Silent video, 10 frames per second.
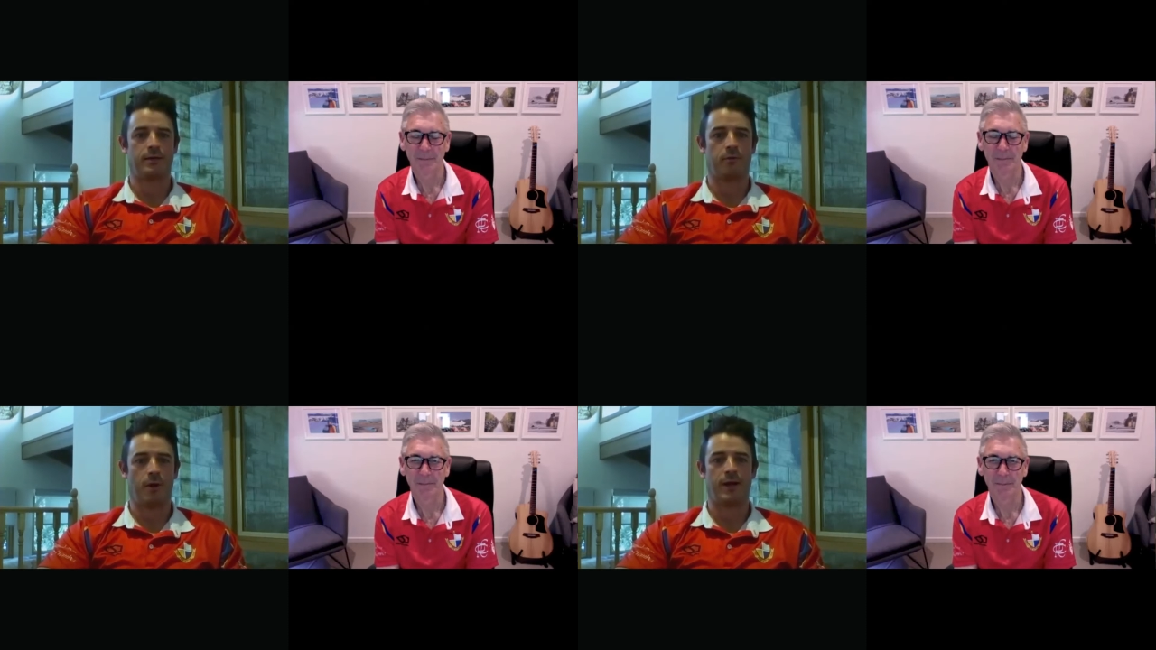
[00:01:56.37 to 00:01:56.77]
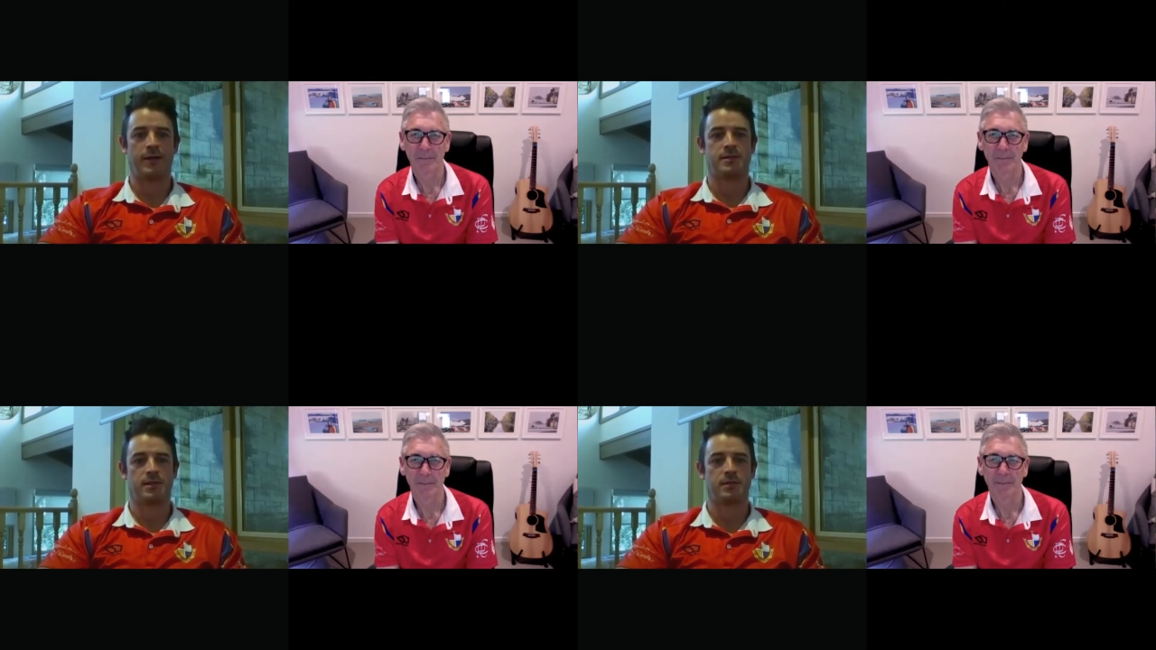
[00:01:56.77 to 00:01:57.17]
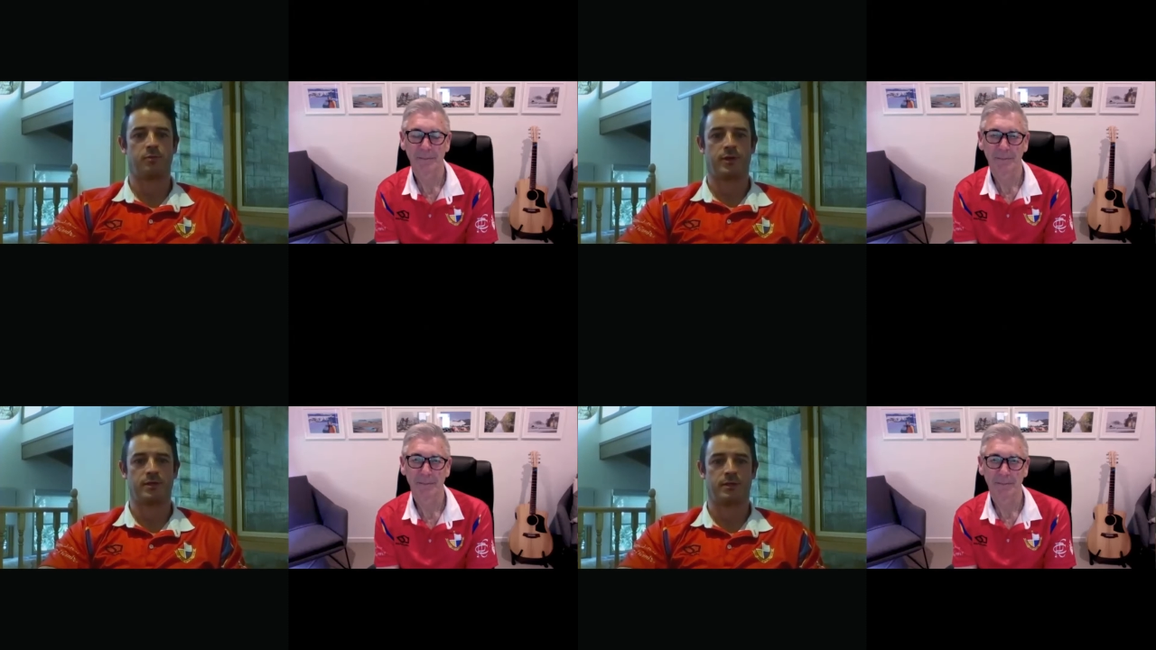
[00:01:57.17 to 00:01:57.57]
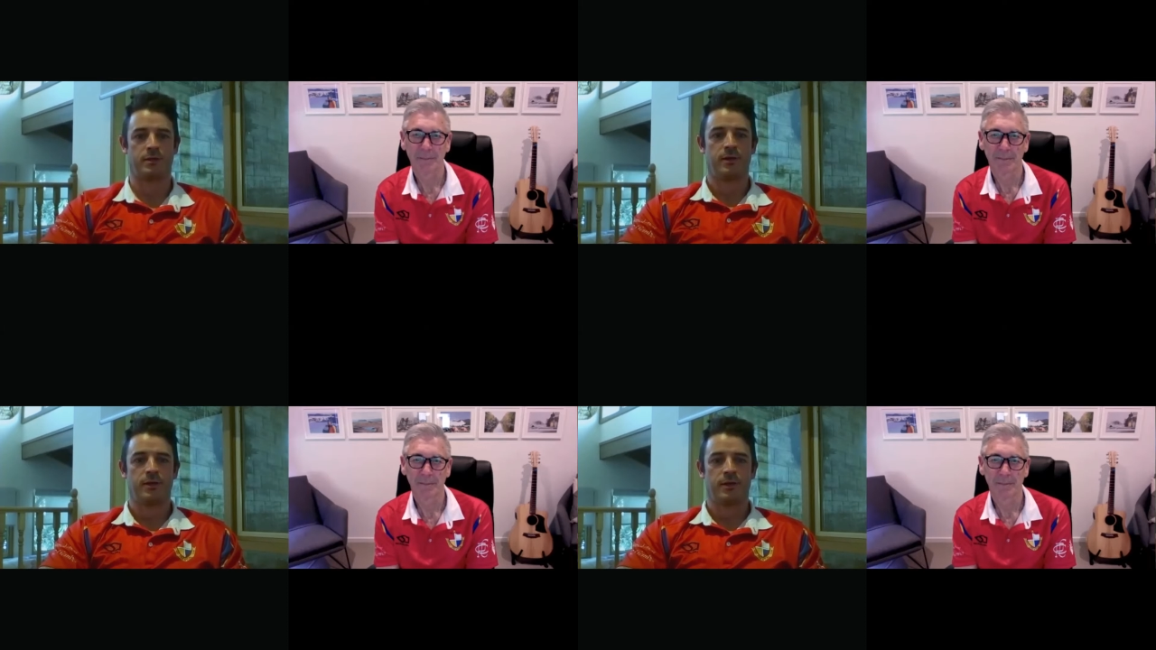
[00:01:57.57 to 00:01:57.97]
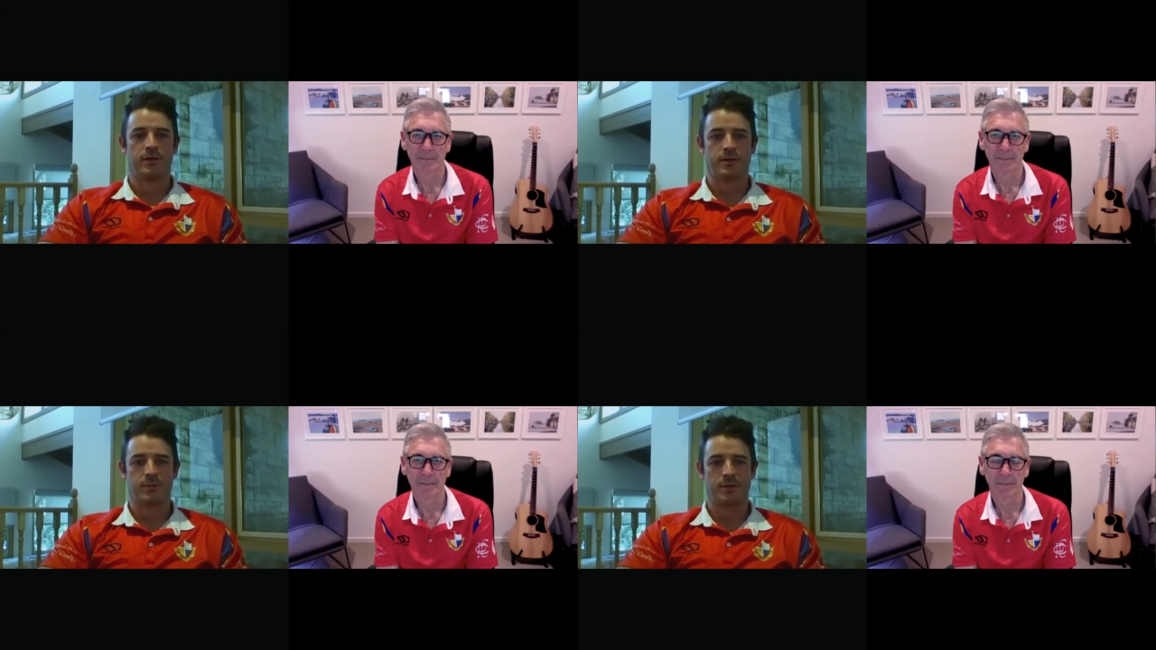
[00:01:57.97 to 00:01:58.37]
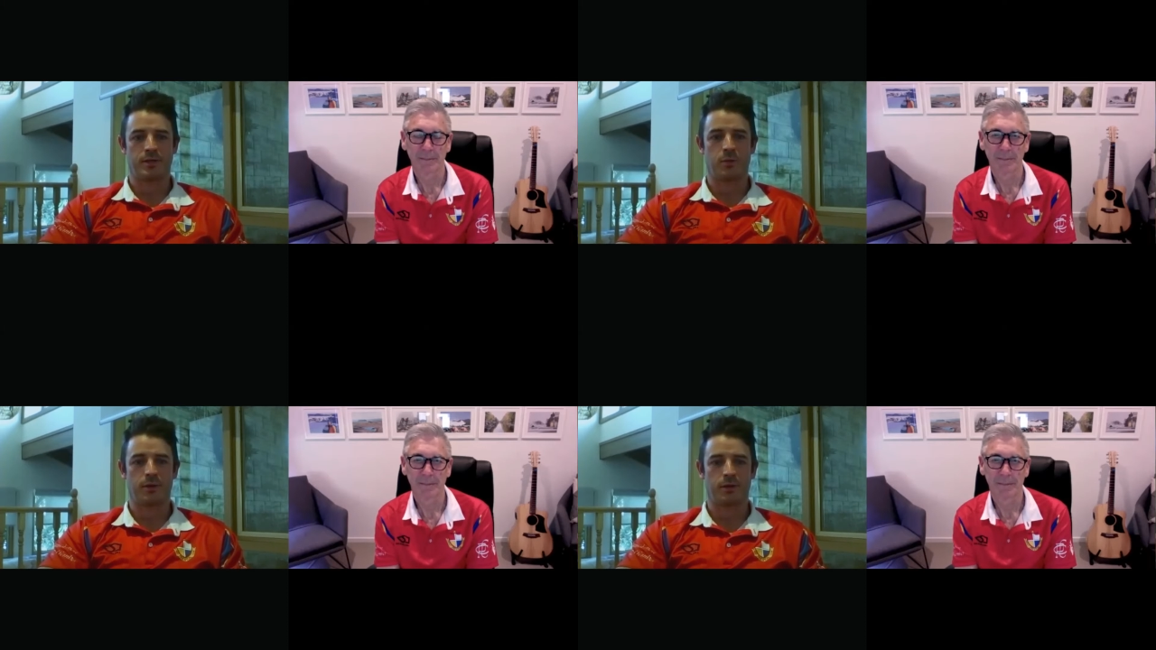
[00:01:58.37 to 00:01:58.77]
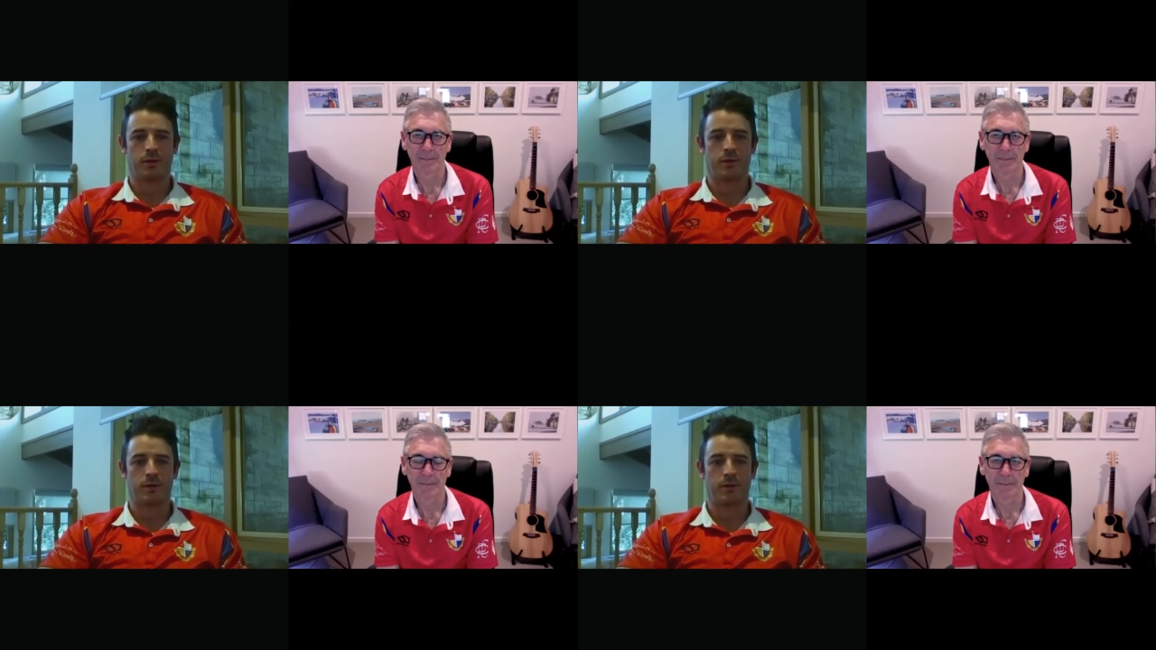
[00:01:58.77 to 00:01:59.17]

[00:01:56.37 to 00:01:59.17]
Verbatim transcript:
Speaker 1: the reins as president, especially with the,